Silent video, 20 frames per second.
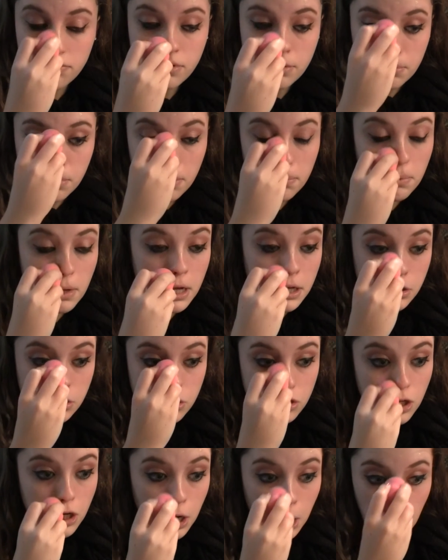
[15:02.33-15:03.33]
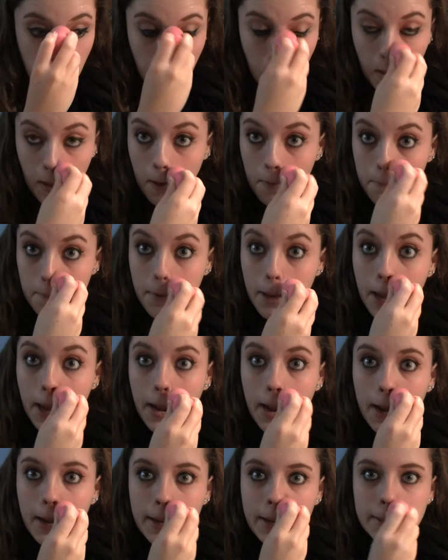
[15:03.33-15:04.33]
from a picture, but
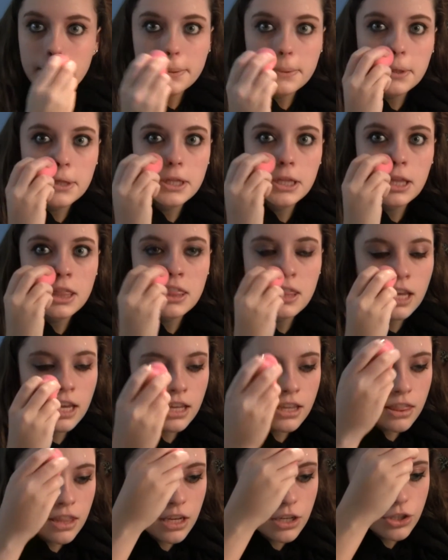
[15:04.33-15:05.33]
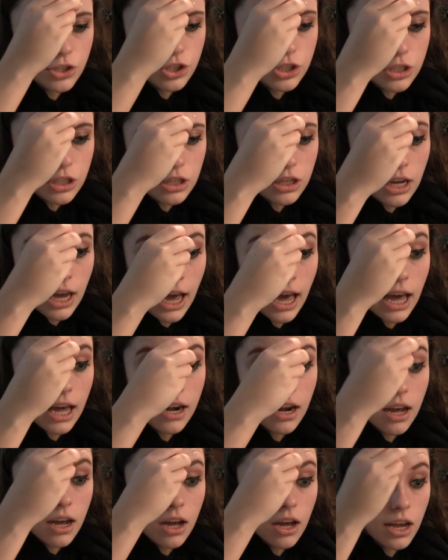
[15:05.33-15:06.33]
I didn't really think that she had
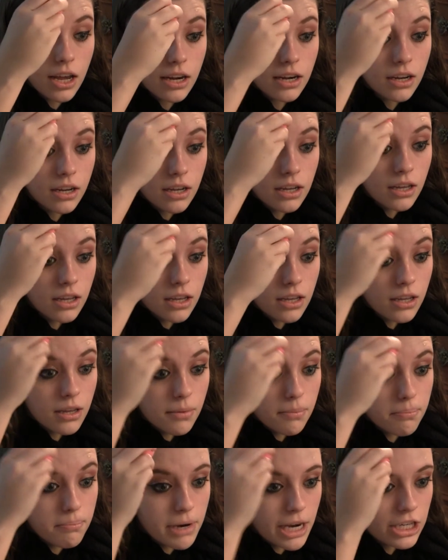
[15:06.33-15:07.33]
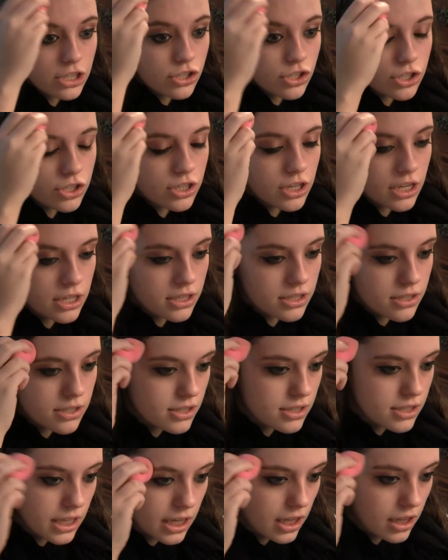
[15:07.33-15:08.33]
on much
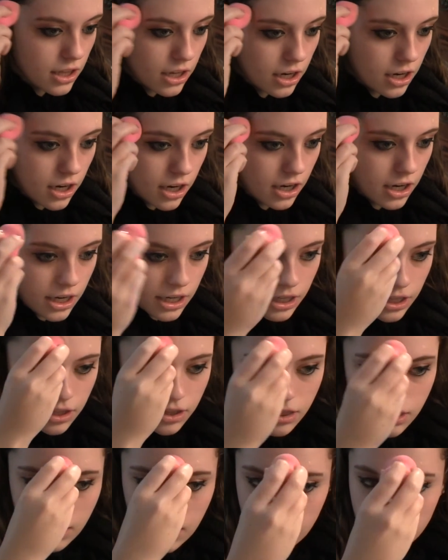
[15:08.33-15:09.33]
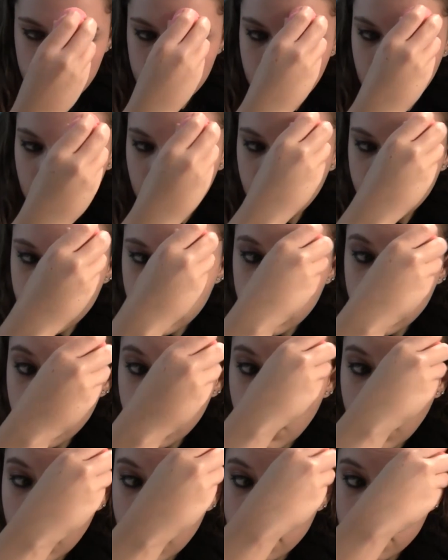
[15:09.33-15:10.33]
concealer or anything. But if you do
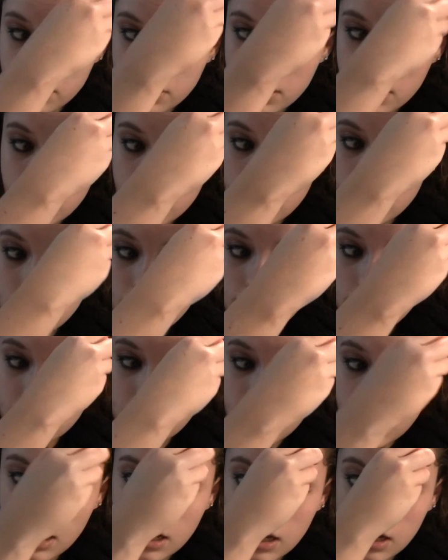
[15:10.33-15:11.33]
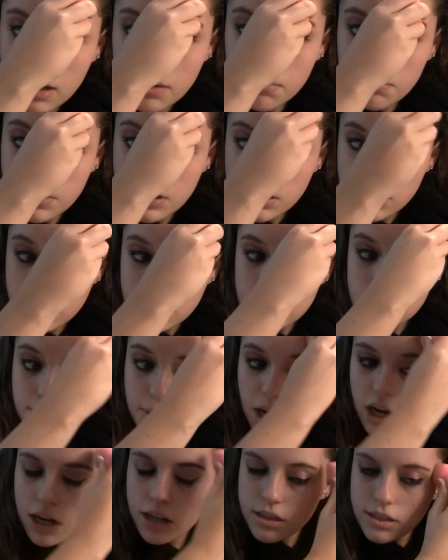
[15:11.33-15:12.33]
have some
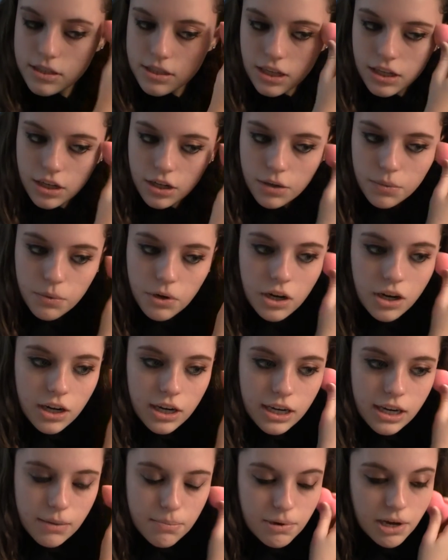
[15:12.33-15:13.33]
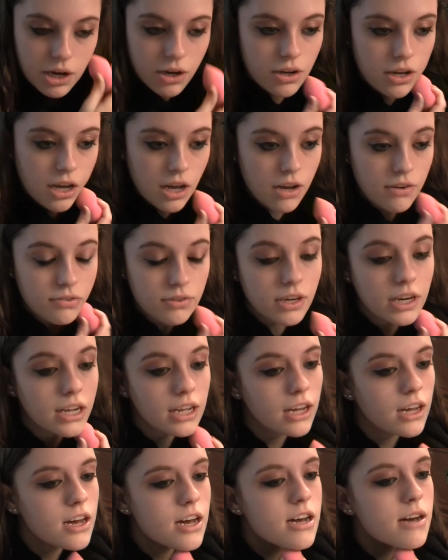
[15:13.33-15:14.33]
spots that you're worried about covering
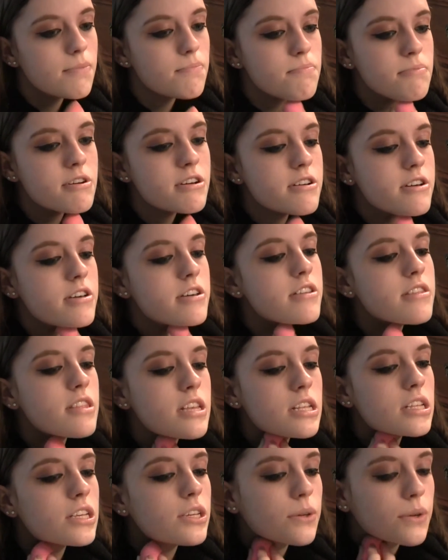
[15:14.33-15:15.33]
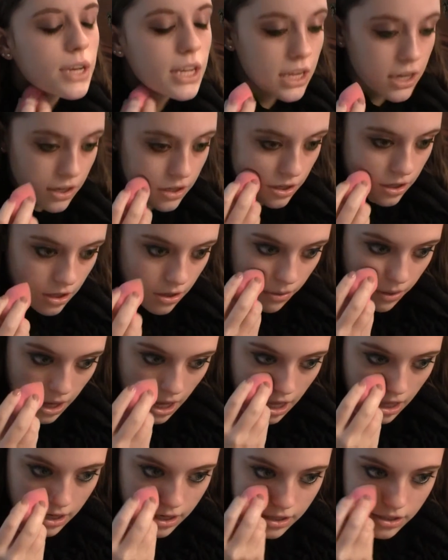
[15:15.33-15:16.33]
up, then you can go
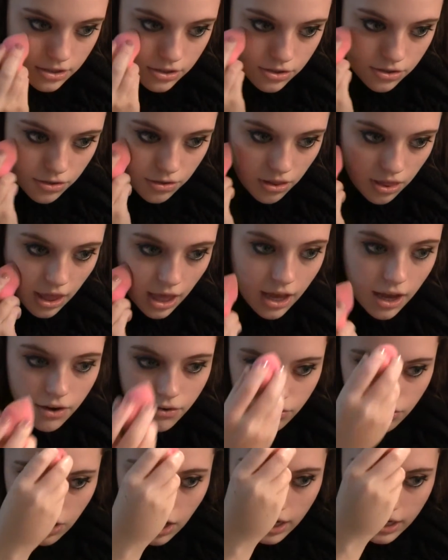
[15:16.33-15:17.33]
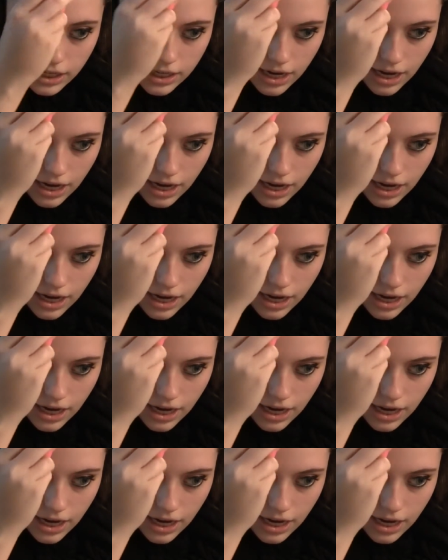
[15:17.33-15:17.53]
ahead and do that right